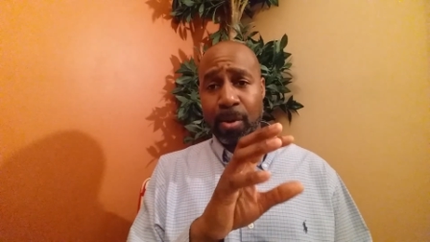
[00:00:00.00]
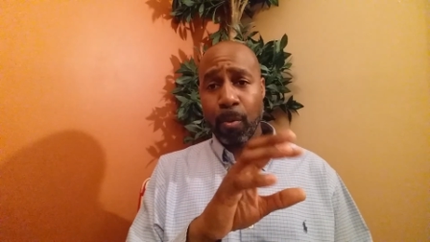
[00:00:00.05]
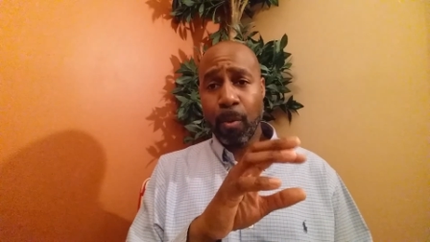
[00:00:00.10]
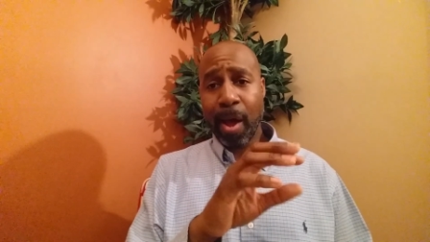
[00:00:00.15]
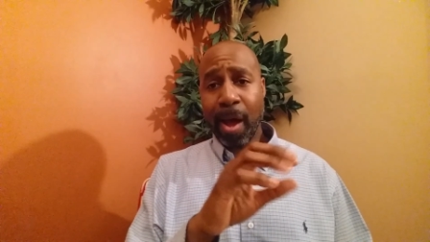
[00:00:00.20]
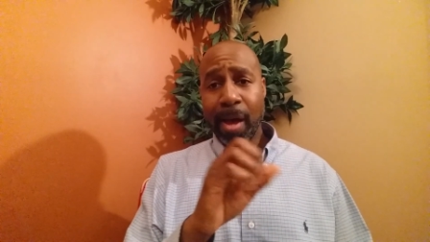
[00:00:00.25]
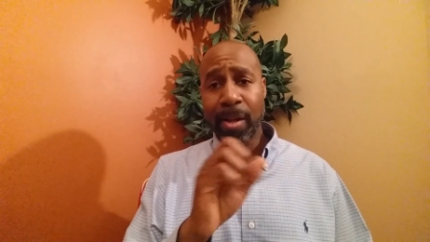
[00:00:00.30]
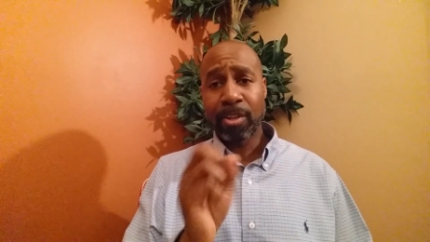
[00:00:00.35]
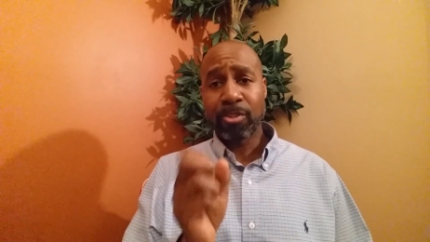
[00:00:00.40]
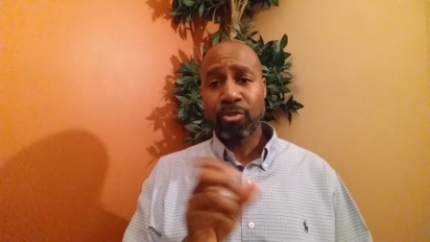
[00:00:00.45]
and
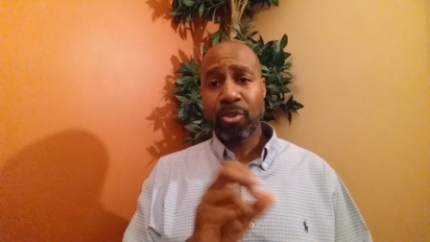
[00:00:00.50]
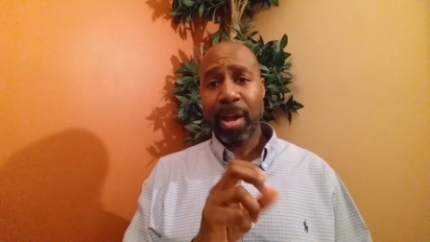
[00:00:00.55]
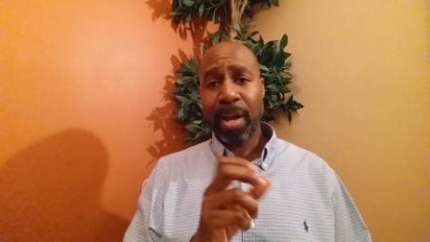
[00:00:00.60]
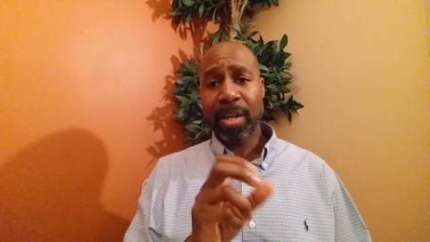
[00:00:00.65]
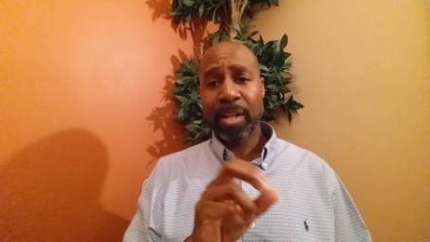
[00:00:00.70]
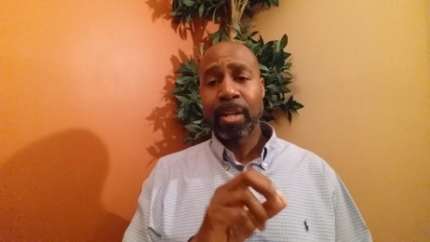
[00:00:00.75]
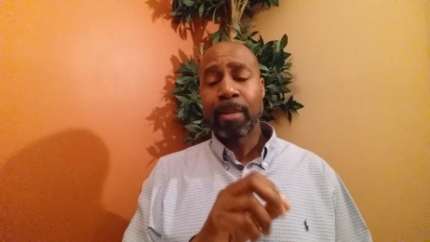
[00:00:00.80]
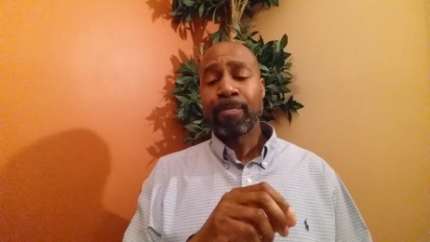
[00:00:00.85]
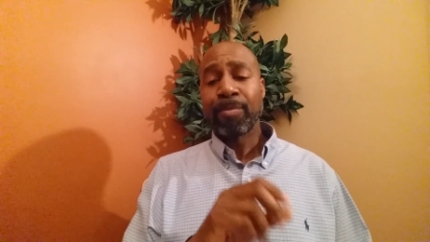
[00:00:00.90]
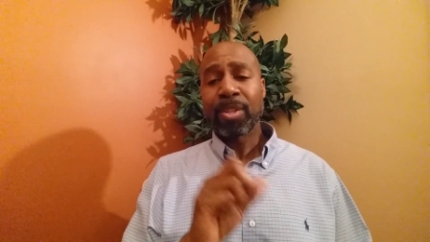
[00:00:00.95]
wild and
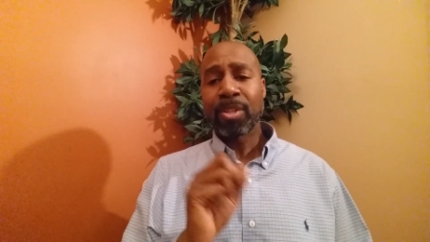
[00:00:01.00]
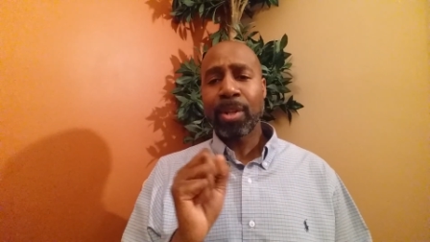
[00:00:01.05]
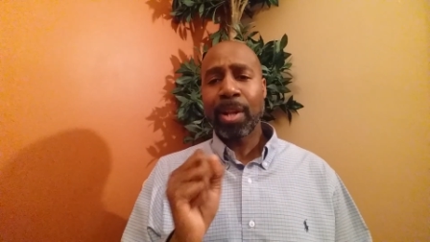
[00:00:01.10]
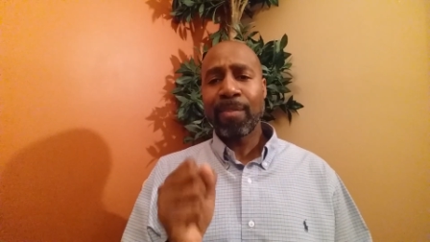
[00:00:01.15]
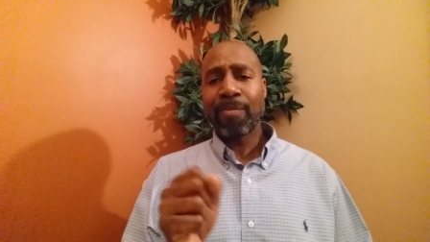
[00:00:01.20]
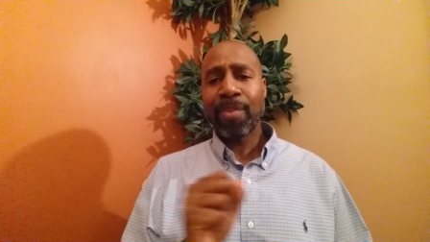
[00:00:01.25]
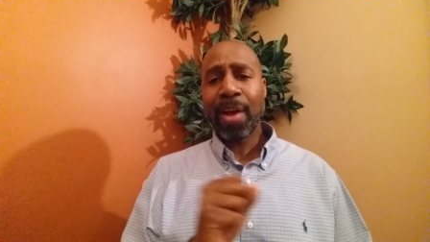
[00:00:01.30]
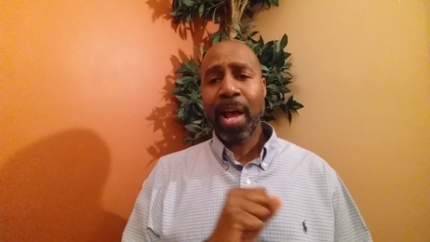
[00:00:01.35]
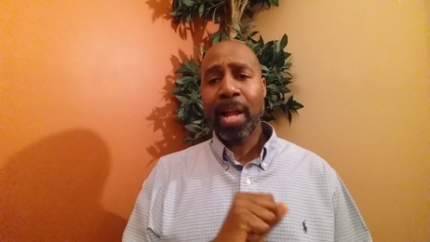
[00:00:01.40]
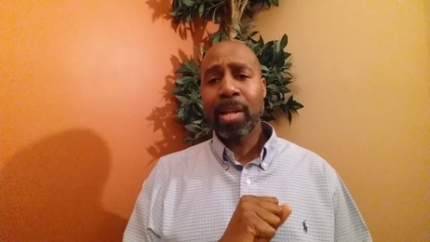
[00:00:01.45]
trying to. So
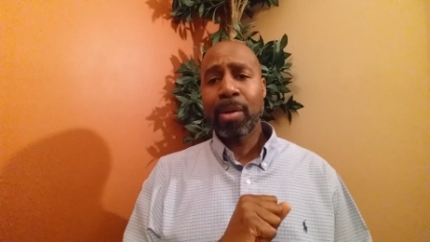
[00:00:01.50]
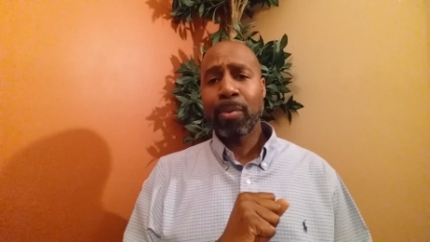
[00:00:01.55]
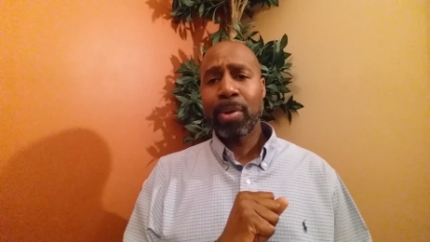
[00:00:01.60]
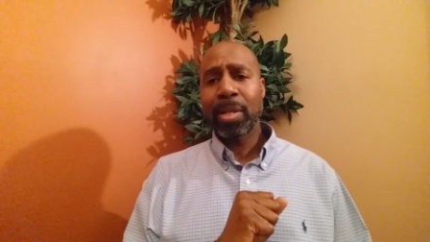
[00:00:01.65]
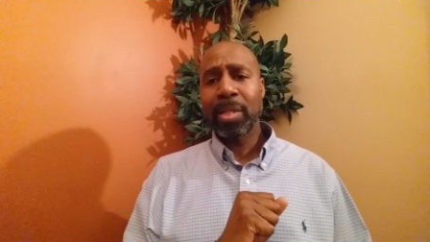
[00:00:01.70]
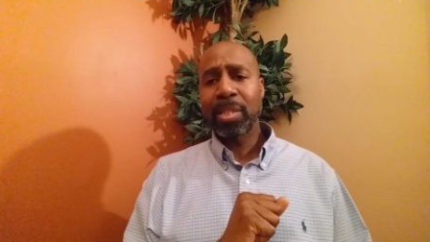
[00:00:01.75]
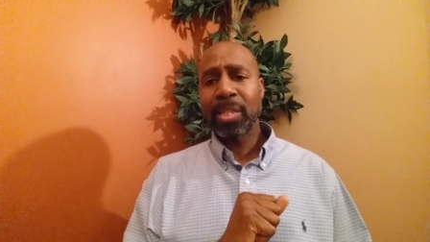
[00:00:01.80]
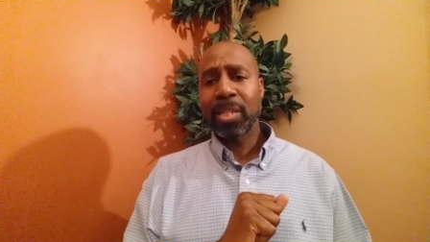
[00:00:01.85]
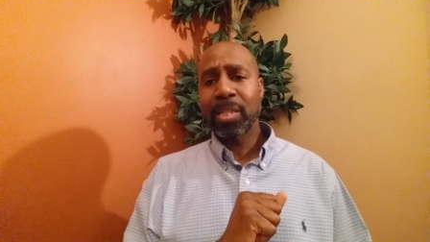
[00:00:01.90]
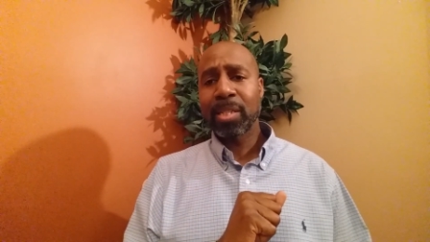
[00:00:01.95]
they finally
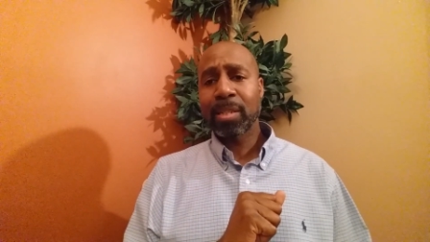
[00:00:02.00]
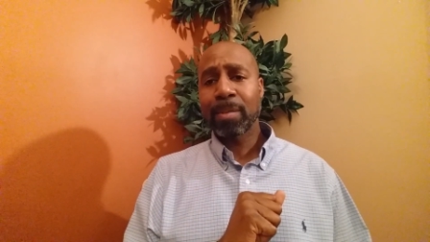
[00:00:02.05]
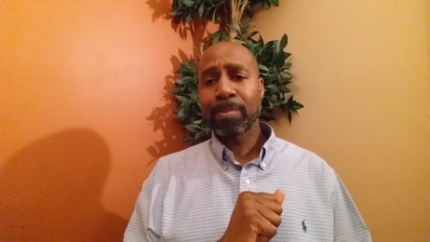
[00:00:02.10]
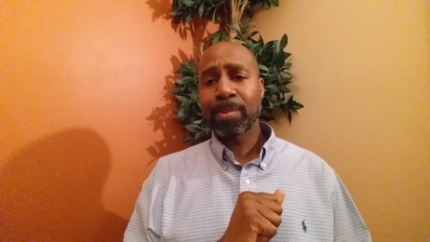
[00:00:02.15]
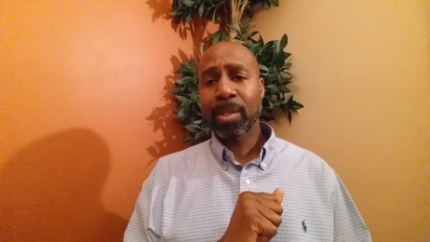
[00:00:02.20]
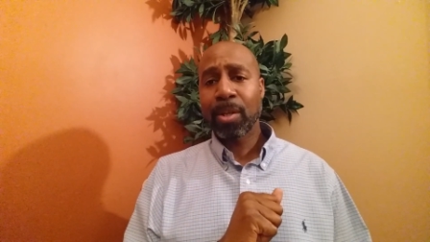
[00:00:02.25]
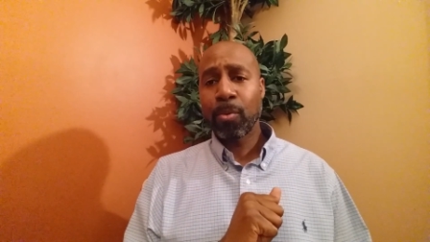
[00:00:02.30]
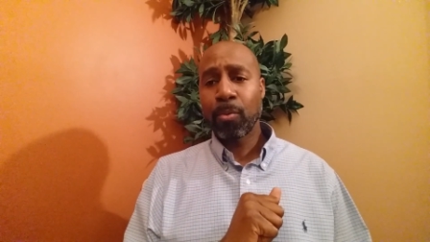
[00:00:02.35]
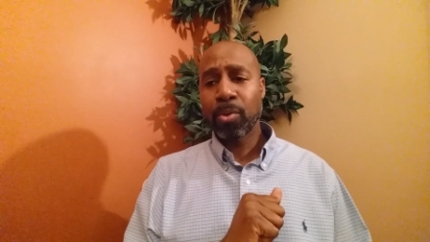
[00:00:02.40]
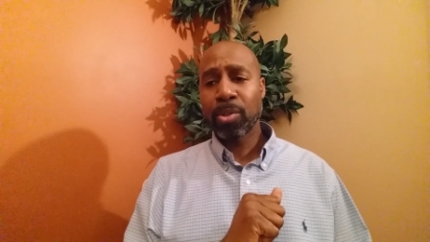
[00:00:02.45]
wake Jesus up
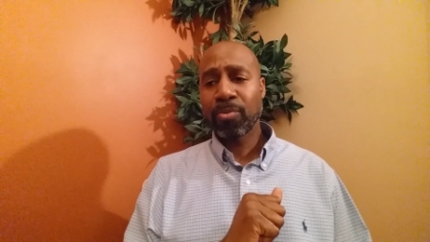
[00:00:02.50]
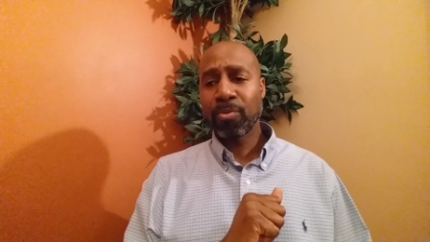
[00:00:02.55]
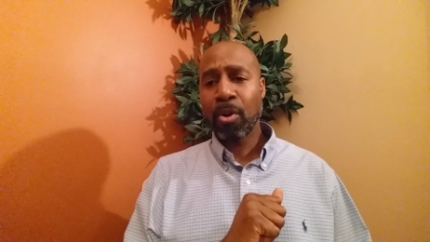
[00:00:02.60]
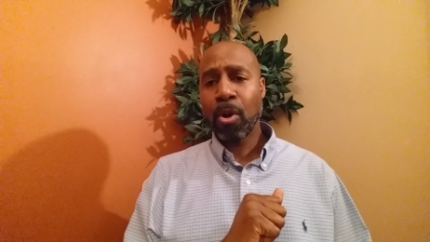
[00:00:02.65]
and say, "What's